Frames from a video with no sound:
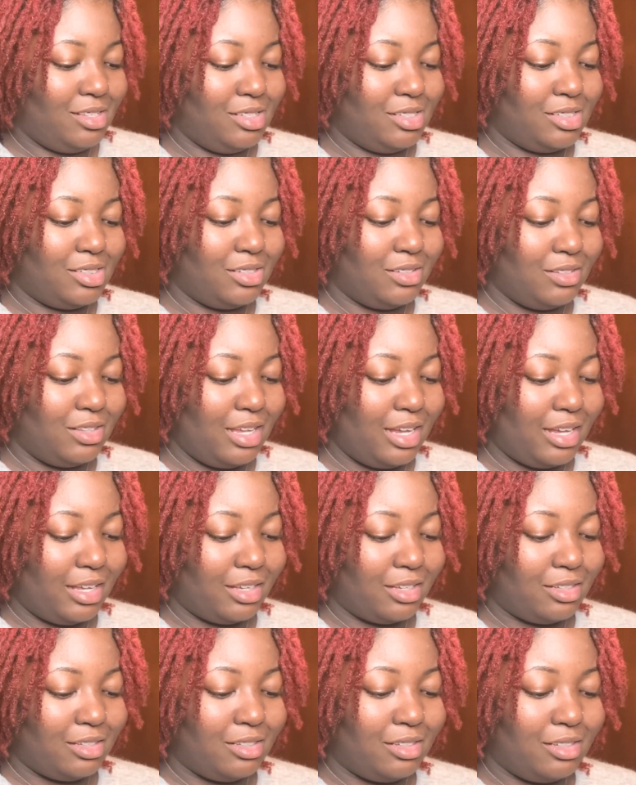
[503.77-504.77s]
So
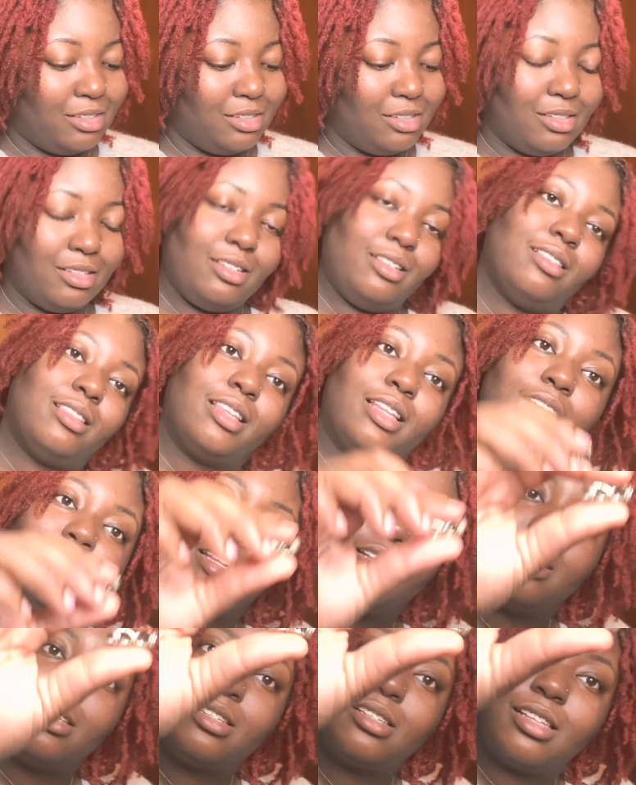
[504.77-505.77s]
like
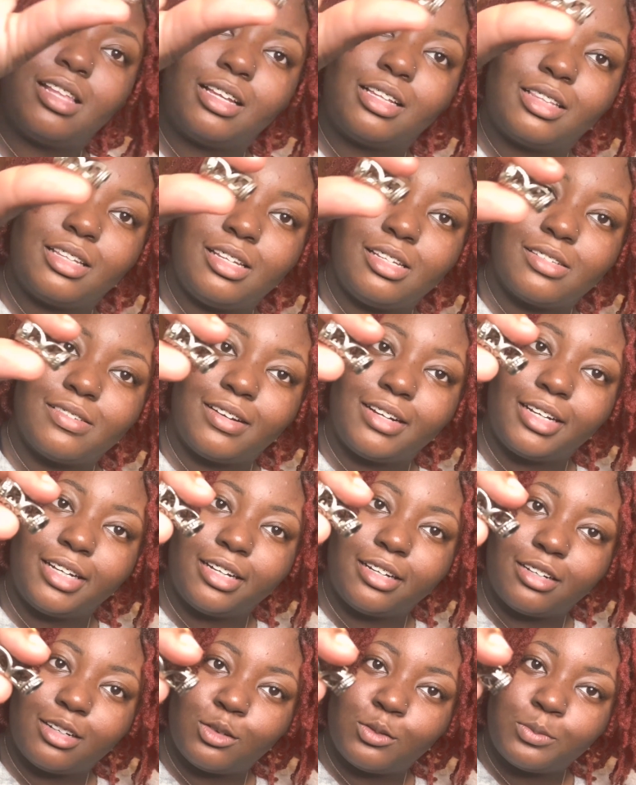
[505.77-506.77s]
these right
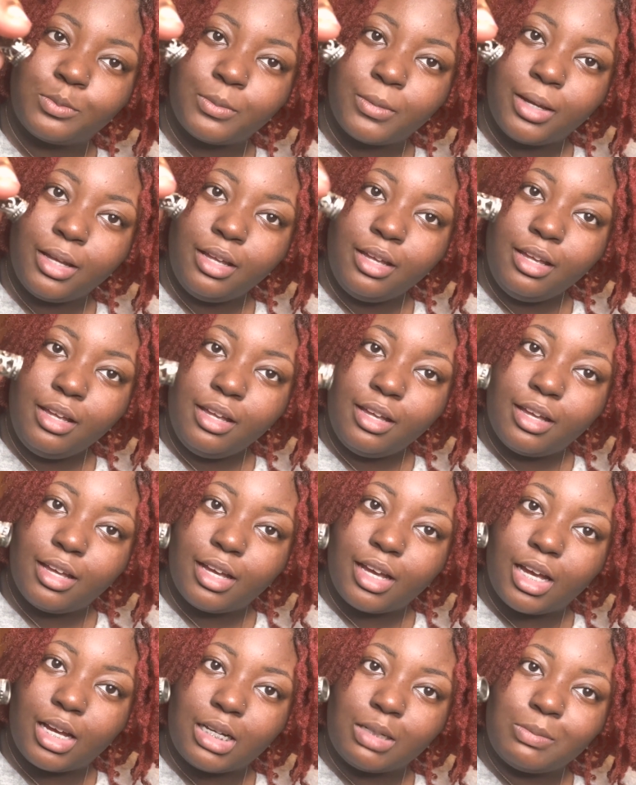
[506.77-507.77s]
here,
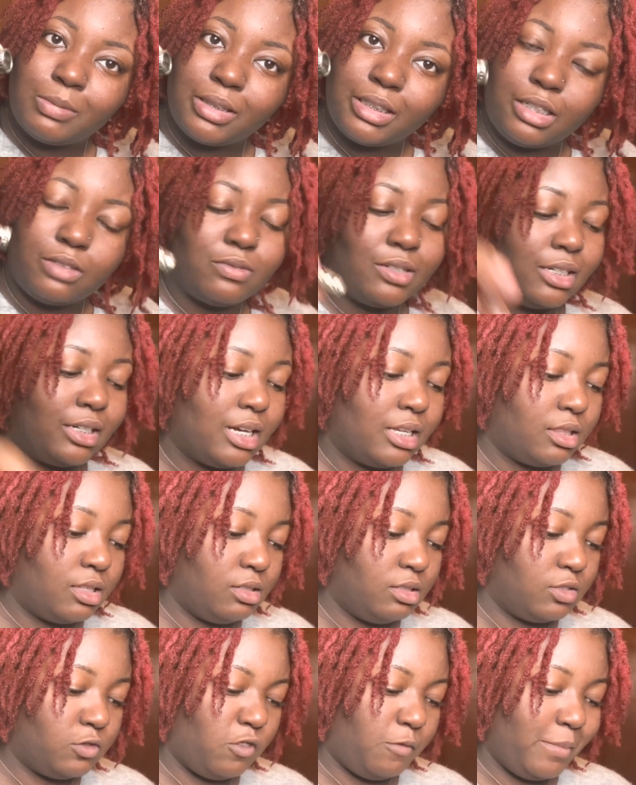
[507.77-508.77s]
I believe I got
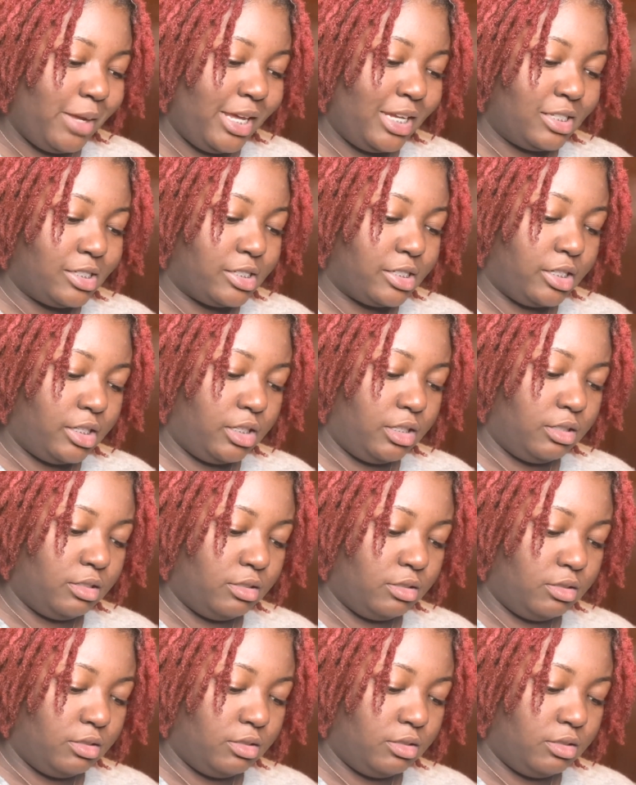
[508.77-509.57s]
those from Etsy.